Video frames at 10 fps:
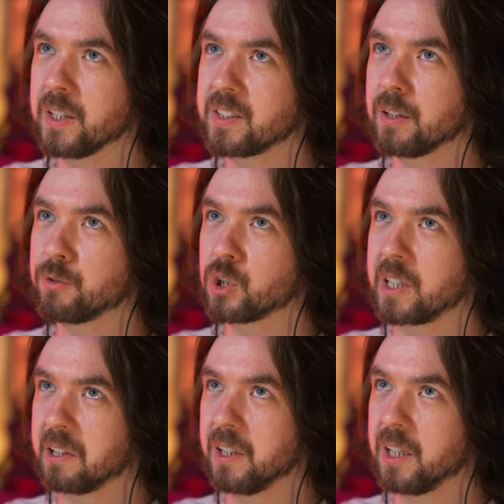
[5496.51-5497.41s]
instead of
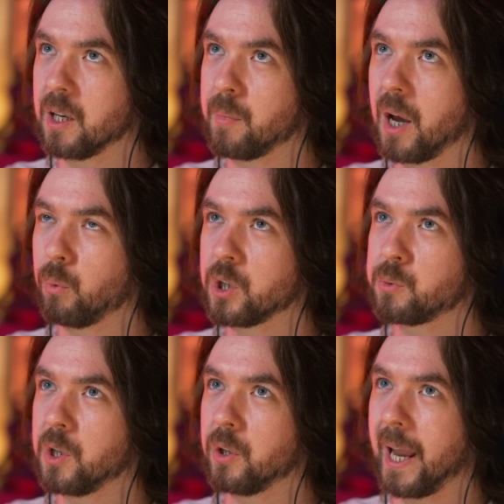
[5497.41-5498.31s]
just killing him, I
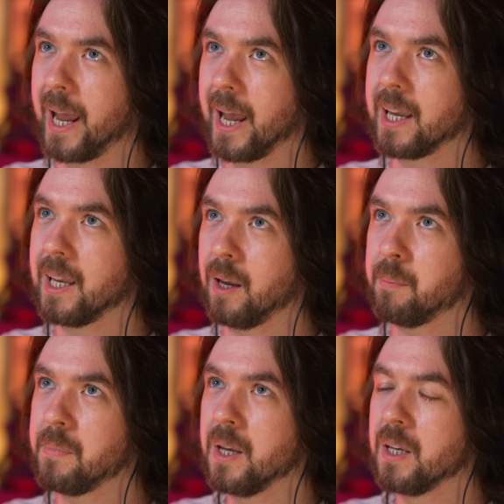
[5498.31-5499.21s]
wish we could hang
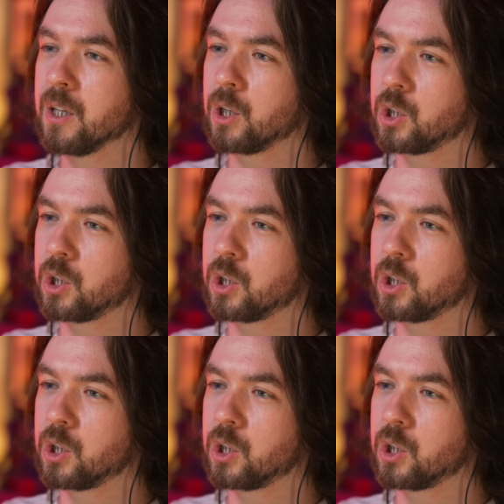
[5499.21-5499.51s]
him,